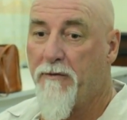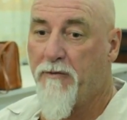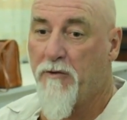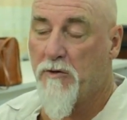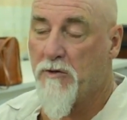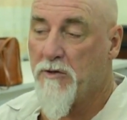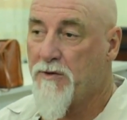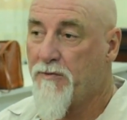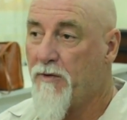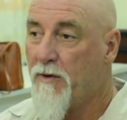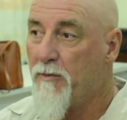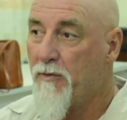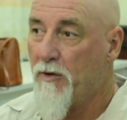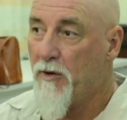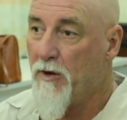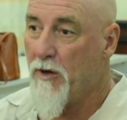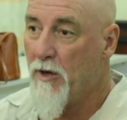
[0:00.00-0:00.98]
focused from
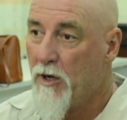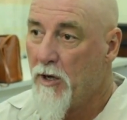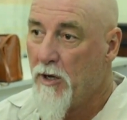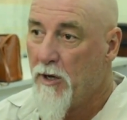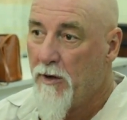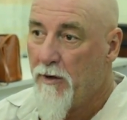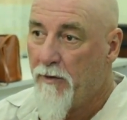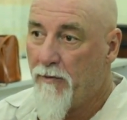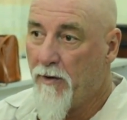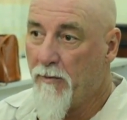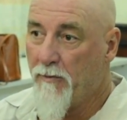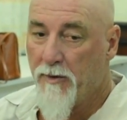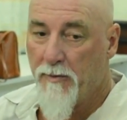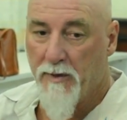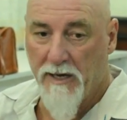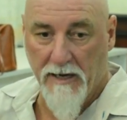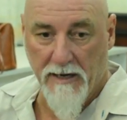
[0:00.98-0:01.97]

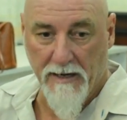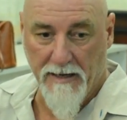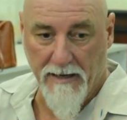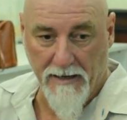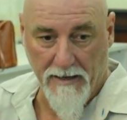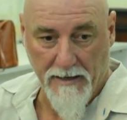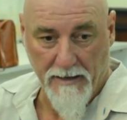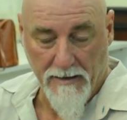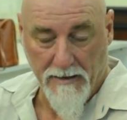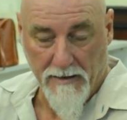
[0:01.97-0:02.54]
the beginning.